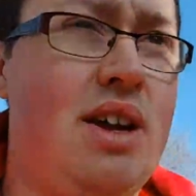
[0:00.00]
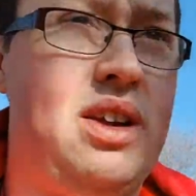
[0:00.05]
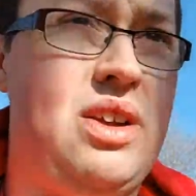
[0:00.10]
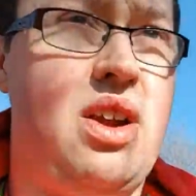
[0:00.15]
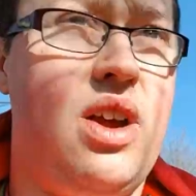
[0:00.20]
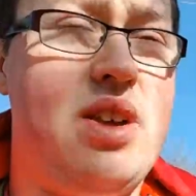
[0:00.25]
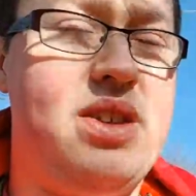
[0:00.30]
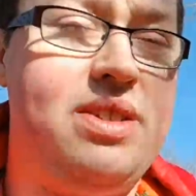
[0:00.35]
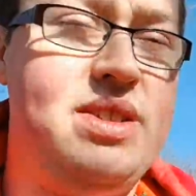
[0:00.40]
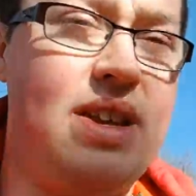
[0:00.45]

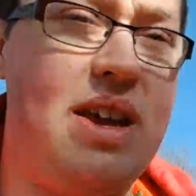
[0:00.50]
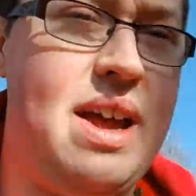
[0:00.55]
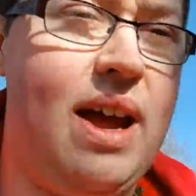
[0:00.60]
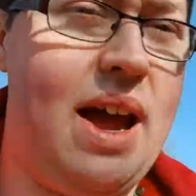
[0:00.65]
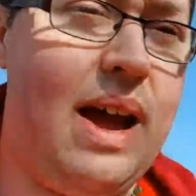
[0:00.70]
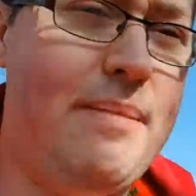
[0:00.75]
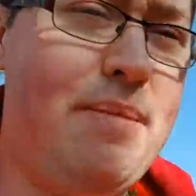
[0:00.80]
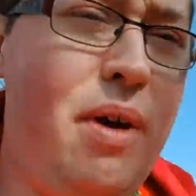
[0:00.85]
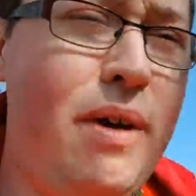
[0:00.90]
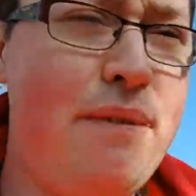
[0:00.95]
because uh,
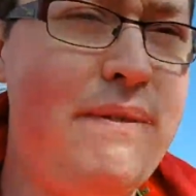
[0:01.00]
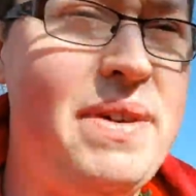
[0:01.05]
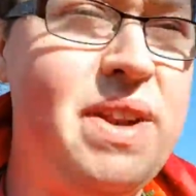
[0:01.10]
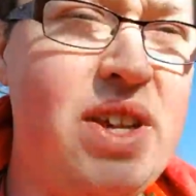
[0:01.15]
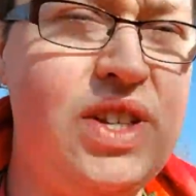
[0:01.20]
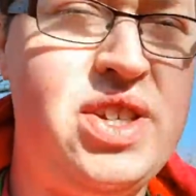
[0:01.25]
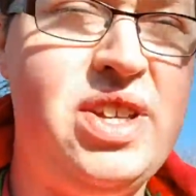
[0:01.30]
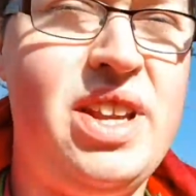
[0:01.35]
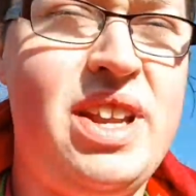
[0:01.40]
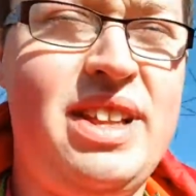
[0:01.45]
I'm not
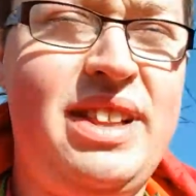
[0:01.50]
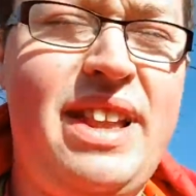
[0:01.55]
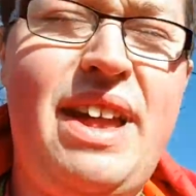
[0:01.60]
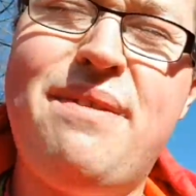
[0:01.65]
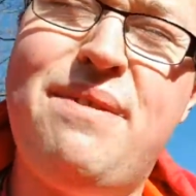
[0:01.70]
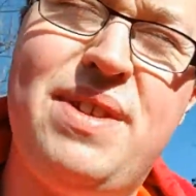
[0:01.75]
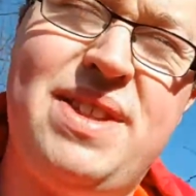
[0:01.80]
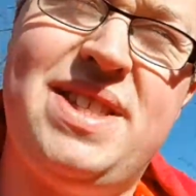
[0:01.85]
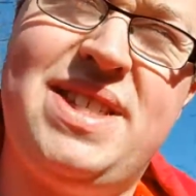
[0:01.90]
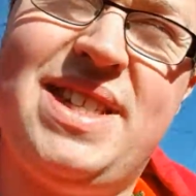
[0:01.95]
finishing
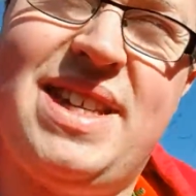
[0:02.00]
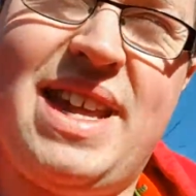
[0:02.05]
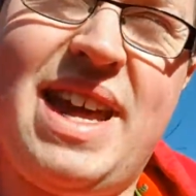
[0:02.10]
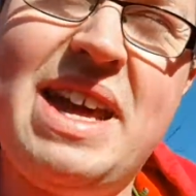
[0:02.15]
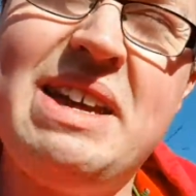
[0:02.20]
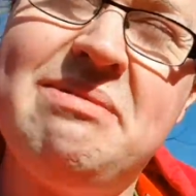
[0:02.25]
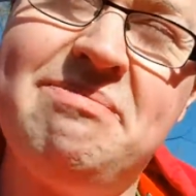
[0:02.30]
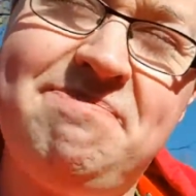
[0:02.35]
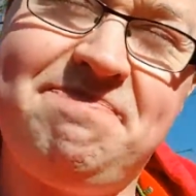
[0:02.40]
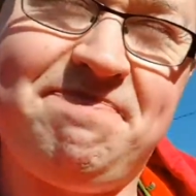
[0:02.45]
eleven
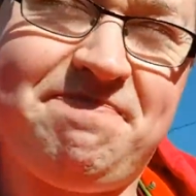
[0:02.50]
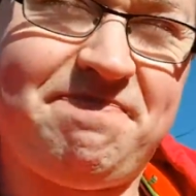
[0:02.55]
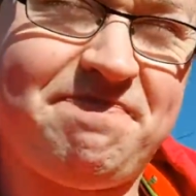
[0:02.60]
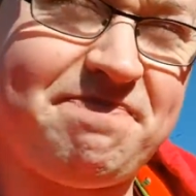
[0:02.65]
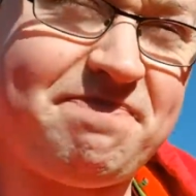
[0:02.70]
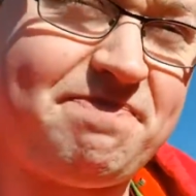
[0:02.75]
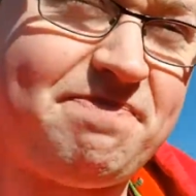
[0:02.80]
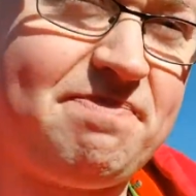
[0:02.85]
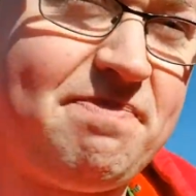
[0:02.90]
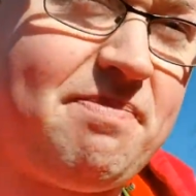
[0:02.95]
today,
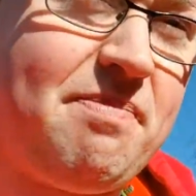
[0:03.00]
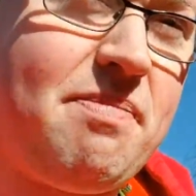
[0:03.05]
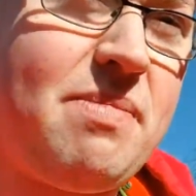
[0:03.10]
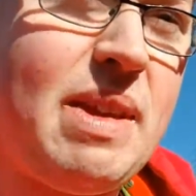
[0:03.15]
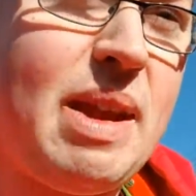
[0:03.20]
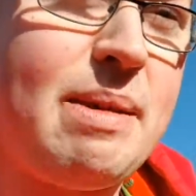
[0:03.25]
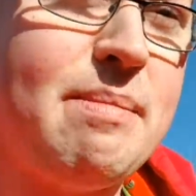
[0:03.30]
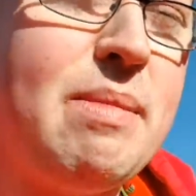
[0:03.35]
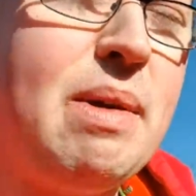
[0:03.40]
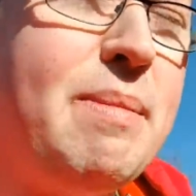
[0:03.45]

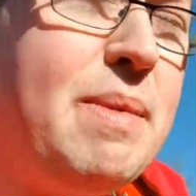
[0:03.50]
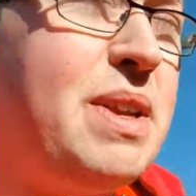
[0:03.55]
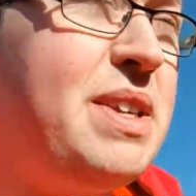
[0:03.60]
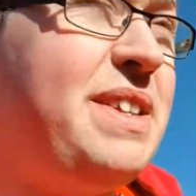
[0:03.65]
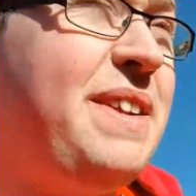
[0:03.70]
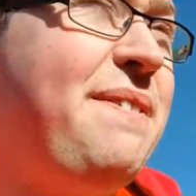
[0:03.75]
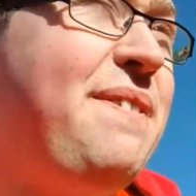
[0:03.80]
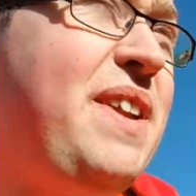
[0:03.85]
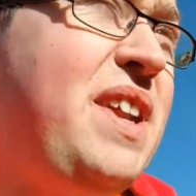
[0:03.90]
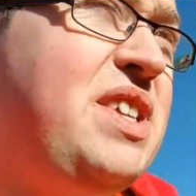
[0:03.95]
but I'm
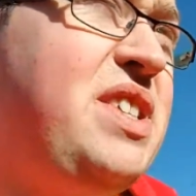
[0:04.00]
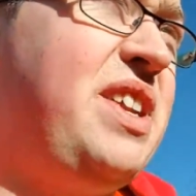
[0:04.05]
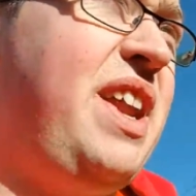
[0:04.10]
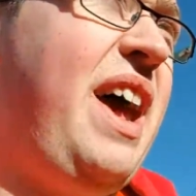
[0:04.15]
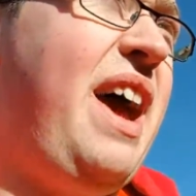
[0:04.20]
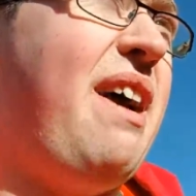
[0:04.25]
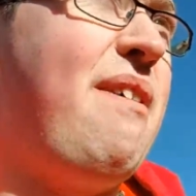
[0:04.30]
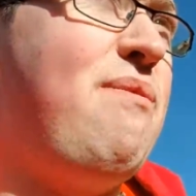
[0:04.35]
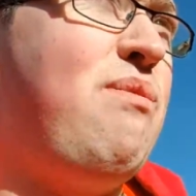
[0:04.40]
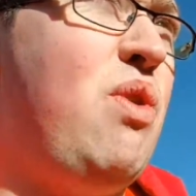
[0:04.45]
actually finishing
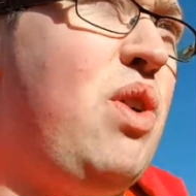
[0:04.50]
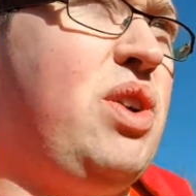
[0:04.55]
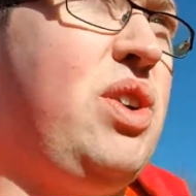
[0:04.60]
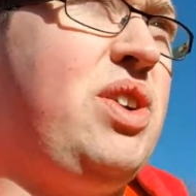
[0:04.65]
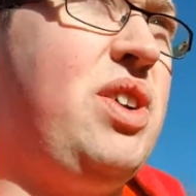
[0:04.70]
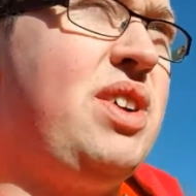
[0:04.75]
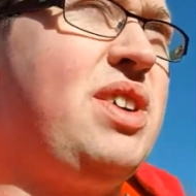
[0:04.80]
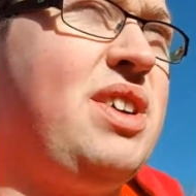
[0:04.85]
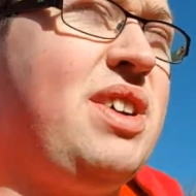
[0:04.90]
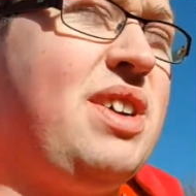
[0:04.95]
half one